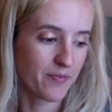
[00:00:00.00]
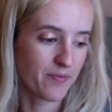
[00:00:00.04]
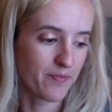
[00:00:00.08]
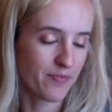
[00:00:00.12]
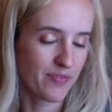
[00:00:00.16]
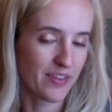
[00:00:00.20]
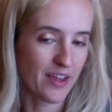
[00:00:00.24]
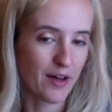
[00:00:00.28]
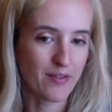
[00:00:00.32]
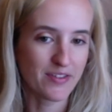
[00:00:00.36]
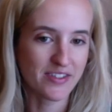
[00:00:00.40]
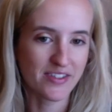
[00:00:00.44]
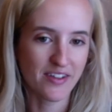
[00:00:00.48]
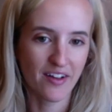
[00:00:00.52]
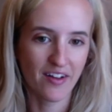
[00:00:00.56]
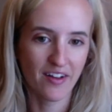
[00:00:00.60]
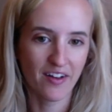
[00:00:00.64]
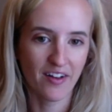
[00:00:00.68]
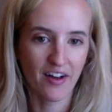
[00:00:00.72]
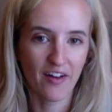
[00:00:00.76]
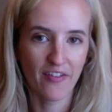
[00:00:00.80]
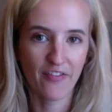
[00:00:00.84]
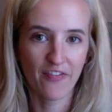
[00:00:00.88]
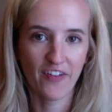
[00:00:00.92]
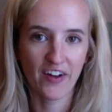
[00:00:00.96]
that was
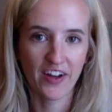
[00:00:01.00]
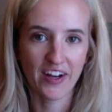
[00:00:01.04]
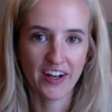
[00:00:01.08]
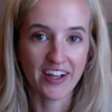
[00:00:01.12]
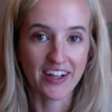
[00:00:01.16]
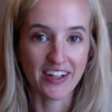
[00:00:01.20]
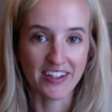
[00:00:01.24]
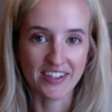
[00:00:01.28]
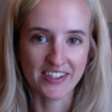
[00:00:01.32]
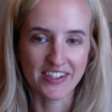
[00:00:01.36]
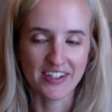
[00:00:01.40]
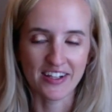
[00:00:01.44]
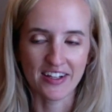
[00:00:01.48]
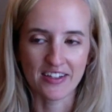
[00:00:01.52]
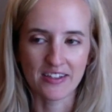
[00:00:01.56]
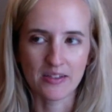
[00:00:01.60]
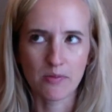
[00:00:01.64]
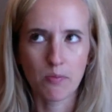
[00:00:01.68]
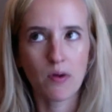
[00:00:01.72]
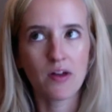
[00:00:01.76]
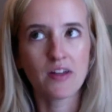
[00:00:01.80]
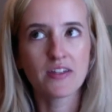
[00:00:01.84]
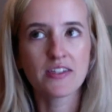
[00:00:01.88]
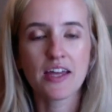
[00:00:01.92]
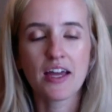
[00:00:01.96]
a funny instance,
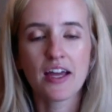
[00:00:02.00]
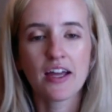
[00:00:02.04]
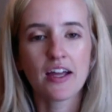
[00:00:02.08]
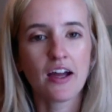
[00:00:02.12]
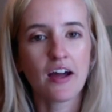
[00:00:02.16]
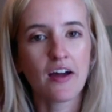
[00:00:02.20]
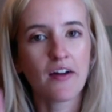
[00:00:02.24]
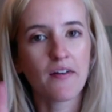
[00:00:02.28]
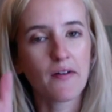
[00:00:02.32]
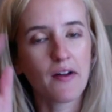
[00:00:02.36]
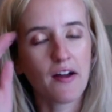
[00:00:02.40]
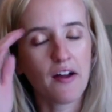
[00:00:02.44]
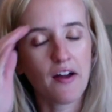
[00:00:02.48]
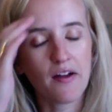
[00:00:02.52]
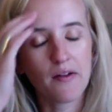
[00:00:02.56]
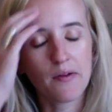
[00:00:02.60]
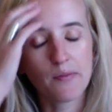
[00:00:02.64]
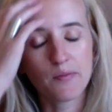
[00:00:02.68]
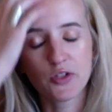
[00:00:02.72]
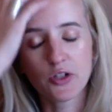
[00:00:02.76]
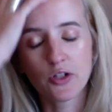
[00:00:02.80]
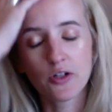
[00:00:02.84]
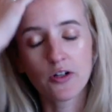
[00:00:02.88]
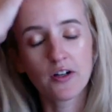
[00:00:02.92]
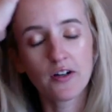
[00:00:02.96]
but it's like I'm
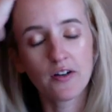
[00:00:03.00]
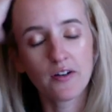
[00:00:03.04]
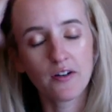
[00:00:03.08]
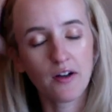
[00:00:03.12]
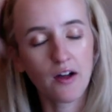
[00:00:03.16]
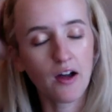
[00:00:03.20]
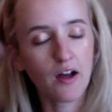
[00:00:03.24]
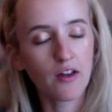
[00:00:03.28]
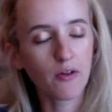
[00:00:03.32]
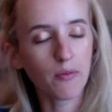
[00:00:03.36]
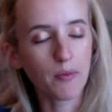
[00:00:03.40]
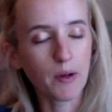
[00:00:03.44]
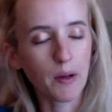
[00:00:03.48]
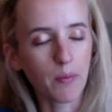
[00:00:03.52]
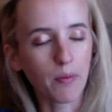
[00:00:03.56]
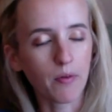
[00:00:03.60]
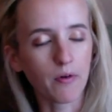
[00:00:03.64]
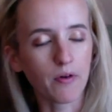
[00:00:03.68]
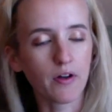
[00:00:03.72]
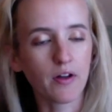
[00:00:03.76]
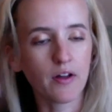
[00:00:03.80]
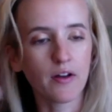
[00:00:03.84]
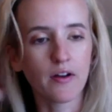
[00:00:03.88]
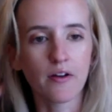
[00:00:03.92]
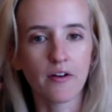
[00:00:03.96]
sure other people
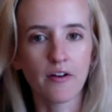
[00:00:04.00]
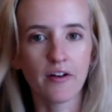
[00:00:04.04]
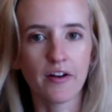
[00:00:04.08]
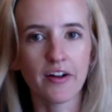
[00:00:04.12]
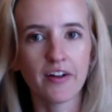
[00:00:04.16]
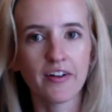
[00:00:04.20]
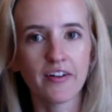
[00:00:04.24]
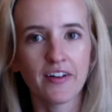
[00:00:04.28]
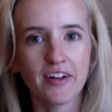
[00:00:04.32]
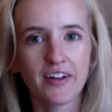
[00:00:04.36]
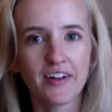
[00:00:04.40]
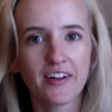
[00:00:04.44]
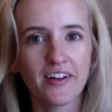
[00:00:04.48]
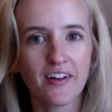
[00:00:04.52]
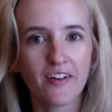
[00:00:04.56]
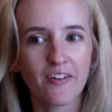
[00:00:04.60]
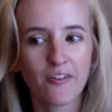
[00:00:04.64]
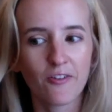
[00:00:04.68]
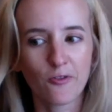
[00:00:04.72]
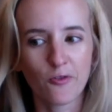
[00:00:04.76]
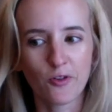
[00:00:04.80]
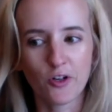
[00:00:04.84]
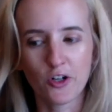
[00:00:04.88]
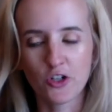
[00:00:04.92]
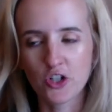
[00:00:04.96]
can agree. Like
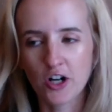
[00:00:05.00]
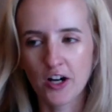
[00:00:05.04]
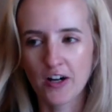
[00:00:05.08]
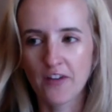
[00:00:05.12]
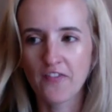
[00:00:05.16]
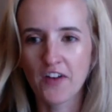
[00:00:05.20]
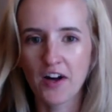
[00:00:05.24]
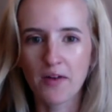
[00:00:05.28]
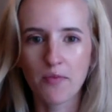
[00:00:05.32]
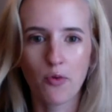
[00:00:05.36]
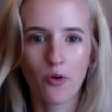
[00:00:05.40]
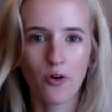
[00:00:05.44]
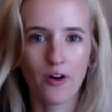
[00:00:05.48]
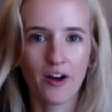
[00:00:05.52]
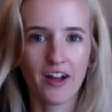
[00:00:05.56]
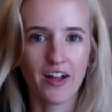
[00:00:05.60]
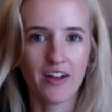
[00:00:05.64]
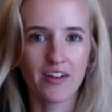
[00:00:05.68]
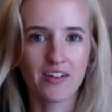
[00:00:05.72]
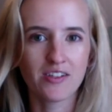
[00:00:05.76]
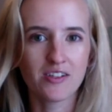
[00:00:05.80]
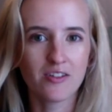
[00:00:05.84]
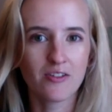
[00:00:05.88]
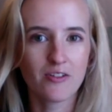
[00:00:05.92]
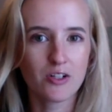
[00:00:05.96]
when you're trying to find more
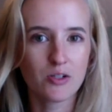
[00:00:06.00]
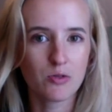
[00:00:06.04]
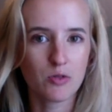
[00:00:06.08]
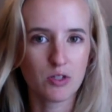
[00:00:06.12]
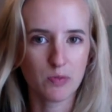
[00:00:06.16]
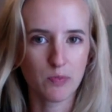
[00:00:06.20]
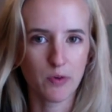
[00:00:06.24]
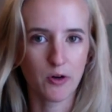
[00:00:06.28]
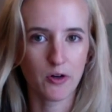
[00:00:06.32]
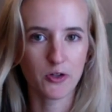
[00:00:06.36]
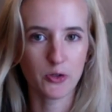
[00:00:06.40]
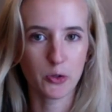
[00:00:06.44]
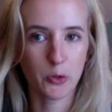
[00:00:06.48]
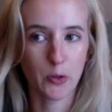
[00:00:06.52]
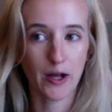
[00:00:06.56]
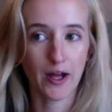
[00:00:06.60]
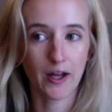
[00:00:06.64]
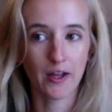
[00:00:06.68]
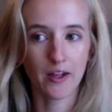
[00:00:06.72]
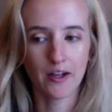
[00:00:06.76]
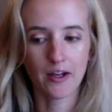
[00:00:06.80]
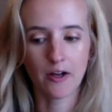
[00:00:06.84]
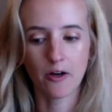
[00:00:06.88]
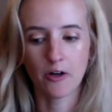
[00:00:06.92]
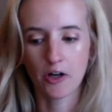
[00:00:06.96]
answers with
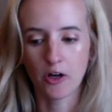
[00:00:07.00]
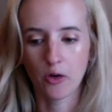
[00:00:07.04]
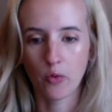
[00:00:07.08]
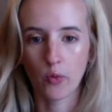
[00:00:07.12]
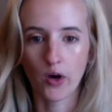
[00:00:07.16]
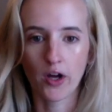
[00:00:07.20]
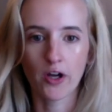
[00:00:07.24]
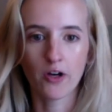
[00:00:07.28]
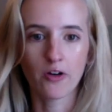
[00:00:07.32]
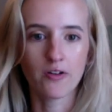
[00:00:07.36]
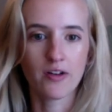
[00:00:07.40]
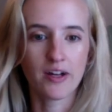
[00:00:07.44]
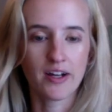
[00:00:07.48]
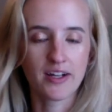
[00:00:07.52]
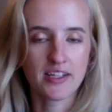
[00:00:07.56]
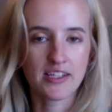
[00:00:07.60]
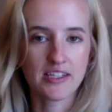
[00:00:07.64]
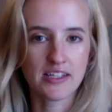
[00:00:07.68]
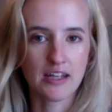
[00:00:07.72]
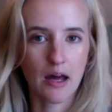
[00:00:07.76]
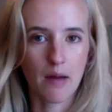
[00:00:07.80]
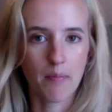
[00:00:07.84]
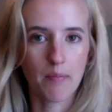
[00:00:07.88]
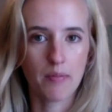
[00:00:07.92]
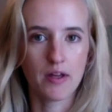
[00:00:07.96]
spirituality, or like what your next
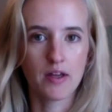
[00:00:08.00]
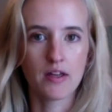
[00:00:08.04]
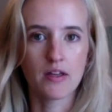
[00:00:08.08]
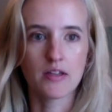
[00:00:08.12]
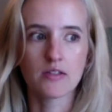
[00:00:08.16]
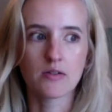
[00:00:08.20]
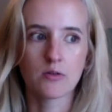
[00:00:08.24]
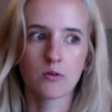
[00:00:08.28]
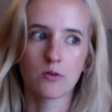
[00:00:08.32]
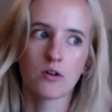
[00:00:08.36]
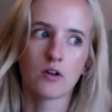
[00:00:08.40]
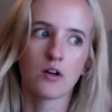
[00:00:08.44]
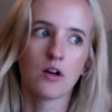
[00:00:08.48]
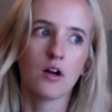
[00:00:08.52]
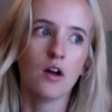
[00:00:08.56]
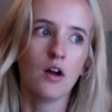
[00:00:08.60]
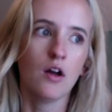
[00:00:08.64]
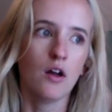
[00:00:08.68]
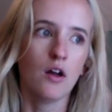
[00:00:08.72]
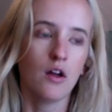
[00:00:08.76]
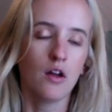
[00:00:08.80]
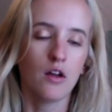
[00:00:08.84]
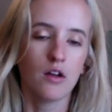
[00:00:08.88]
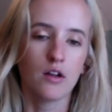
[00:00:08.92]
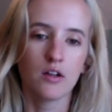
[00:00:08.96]
step is, or
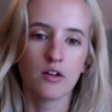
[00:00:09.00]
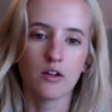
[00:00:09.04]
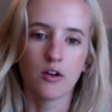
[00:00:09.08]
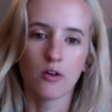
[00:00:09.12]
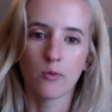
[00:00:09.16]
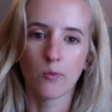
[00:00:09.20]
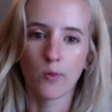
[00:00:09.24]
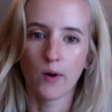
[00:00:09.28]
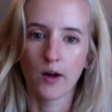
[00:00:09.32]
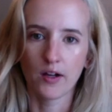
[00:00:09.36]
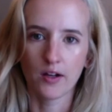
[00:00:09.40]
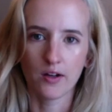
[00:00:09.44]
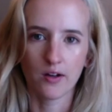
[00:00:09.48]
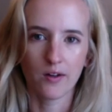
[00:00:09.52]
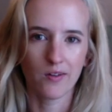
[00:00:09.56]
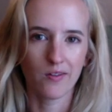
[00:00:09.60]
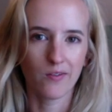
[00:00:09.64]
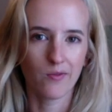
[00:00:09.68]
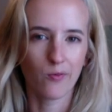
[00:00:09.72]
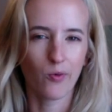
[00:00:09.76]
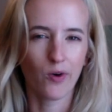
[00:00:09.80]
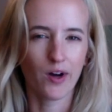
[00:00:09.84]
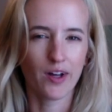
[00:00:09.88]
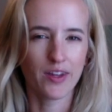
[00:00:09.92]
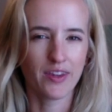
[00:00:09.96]

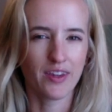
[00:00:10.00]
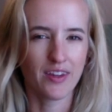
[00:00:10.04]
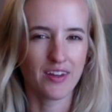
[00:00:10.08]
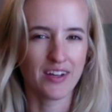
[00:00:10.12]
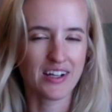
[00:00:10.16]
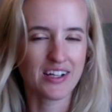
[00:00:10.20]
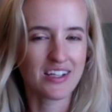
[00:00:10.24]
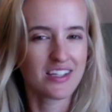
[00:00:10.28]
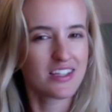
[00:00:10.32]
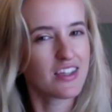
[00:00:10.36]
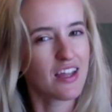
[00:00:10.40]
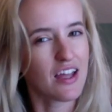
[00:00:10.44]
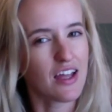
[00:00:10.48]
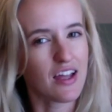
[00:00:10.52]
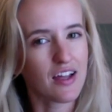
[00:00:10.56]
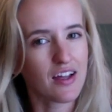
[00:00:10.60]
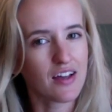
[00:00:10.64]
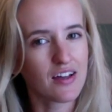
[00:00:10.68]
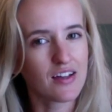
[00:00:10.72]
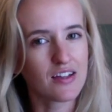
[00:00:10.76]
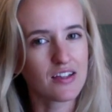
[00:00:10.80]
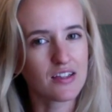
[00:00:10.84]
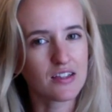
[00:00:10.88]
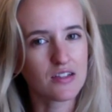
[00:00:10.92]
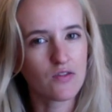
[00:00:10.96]
what the next thing
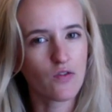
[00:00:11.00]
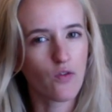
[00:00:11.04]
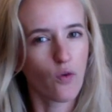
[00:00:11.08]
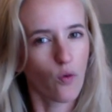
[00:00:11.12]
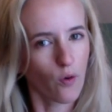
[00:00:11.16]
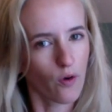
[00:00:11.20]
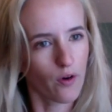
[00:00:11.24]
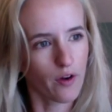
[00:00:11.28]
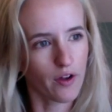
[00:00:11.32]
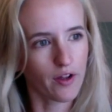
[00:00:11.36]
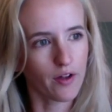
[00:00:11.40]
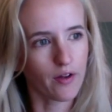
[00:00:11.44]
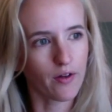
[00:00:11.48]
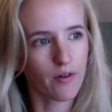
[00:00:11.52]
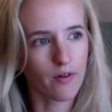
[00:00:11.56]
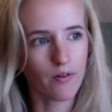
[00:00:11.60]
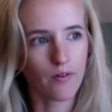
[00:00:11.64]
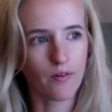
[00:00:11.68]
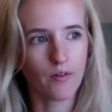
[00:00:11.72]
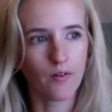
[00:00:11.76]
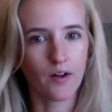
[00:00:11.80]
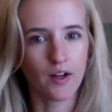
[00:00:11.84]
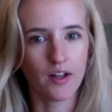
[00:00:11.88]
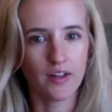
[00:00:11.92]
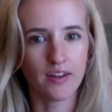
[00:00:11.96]
is for
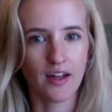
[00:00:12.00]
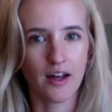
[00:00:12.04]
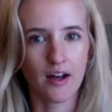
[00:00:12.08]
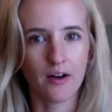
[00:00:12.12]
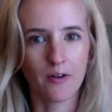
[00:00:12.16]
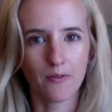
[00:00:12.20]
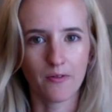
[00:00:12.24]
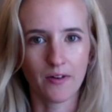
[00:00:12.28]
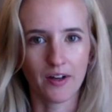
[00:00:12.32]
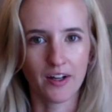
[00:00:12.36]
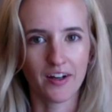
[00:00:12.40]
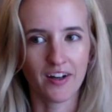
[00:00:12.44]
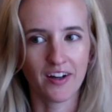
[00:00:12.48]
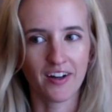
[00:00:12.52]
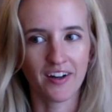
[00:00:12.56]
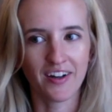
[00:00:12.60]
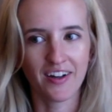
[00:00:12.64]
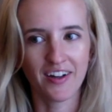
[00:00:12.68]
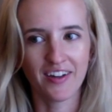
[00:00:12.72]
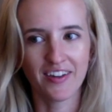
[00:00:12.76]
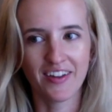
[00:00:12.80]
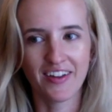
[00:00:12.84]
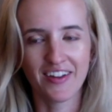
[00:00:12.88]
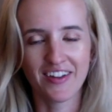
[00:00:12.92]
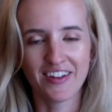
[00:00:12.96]
you in that arena,
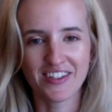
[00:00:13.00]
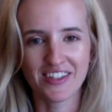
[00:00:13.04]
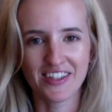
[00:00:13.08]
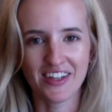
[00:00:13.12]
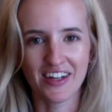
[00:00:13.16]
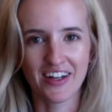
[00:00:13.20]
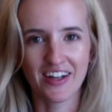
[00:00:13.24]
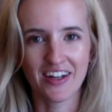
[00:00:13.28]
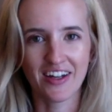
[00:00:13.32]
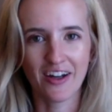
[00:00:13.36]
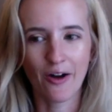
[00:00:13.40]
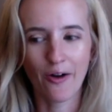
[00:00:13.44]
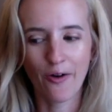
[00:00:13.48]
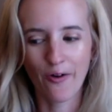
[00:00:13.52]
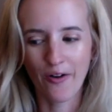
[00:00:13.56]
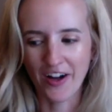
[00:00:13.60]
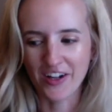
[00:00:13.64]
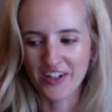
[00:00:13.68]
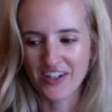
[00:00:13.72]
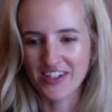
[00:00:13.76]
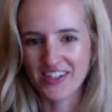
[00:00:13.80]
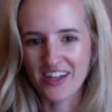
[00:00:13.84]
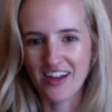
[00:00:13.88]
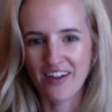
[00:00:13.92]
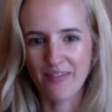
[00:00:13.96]
and then it's like, oh, I
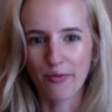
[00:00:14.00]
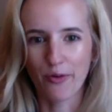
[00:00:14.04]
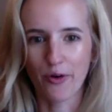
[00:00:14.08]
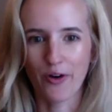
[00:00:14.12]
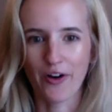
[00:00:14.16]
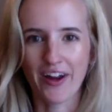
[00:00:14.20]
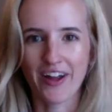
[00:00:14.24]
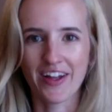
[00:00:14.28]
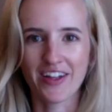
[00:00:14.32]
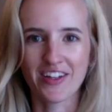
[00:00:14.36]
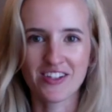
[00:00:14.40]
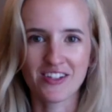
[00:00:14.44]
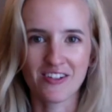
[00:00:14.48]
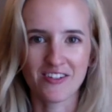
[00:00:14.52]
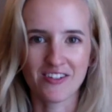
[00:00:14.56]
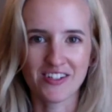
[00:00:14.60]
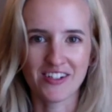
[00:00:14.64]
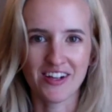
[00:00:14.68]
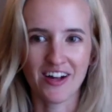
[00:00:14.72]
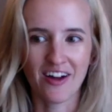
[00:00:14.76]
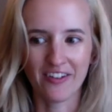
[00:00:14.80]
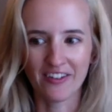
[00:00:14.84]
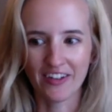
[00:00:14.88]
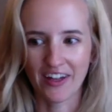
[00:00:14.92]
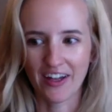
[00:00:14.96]
just have more answers
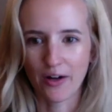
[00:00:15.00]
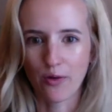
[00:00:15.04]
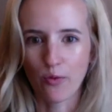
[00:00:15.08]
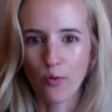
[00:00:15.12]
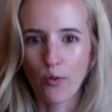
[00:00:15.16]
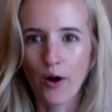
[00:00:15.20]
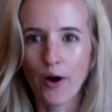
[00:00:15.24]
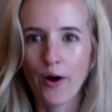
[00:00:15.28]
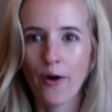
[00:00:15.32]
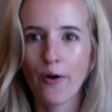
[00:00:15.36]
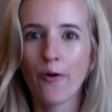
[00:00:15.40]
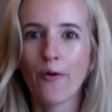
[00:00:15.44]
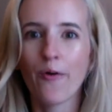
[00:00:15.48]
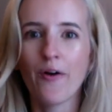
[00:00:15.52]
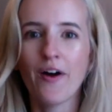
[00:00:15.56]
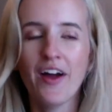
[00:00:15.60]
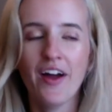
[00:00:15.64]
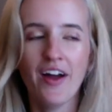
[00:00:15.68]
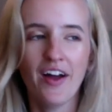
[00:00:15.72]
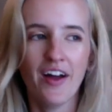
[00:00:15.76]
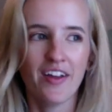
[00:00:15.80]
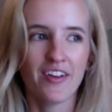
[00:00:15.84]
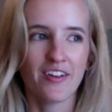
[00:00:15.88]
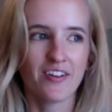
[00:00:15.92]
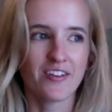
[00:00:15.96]
now. Like whoa,
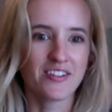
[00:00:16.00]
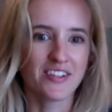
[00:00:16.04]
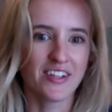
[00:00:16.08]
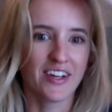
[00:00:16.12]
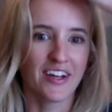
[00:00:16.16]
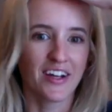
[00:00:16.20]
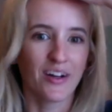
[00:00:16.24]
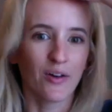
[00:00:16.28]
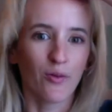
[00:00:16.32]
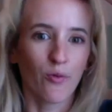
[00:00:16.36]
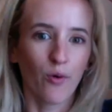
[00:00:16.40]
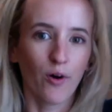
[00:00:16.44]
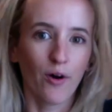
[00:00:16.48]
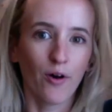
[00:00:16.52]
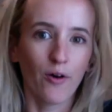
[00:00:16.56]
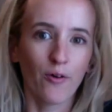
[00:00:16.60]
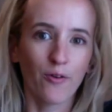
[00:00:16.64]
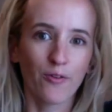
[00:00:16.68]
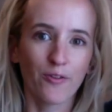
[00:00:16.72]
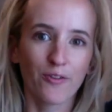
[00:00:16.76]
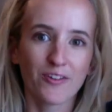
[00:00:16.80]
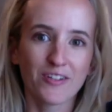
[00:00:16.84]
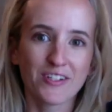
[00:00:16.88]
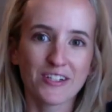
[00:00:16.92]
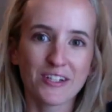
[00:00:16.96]
there's
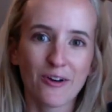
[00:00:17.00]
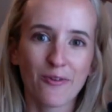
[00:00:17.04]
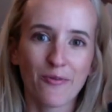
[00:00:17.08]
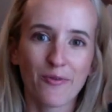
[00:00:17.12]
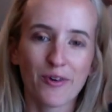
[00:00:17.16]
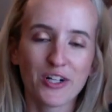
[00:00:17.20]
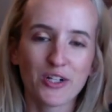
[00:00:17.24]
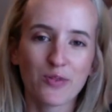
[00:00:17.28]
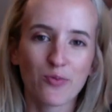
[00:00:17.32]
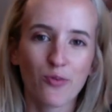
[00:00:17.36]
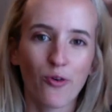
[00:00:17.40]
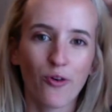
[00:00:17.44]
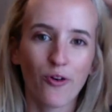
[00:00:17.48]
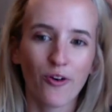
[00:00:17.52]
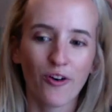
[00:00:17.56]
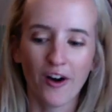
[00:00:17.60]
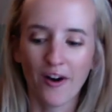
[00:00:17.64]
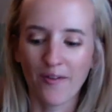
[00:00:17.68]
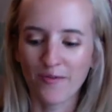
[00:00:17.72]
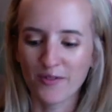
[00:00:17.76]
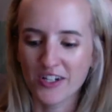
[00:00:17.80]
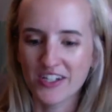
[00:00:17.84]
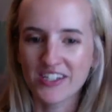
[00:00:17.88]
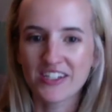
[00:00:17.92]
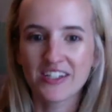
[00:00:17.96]
so much more. I
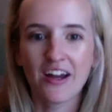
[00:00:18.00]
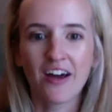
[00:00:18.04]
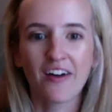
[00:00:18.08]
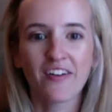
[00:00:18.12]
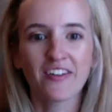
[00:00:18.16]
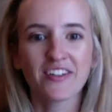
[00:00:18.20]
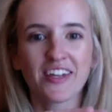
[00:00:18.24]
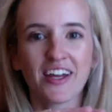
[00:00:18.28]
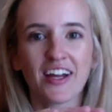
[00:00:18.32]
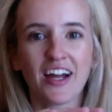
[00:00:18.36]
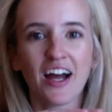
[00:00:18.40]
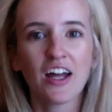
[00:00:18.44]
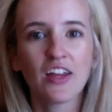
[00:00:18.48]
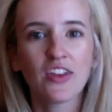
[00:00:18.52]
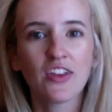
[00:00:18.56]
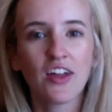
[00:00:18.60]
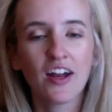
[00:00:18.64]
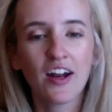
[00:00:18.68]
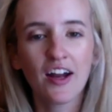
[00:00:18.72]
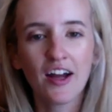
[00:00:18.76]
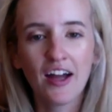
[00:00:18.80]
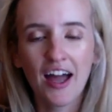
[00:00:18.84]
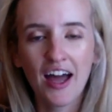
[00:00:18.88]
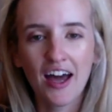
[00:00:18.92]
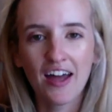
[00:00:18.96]
was like, I thought
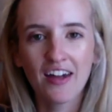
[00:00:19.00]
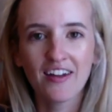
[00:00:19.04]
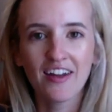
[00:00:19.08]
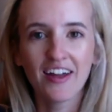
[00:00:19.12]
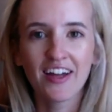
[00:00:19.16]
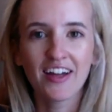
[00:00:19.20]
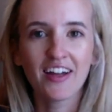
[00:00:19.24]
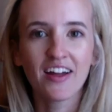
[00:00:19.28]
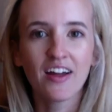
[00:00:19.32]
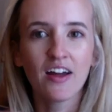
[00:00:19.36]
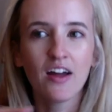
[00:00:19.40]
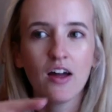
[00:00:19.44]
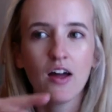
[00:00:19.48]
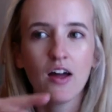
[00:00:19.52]
I had like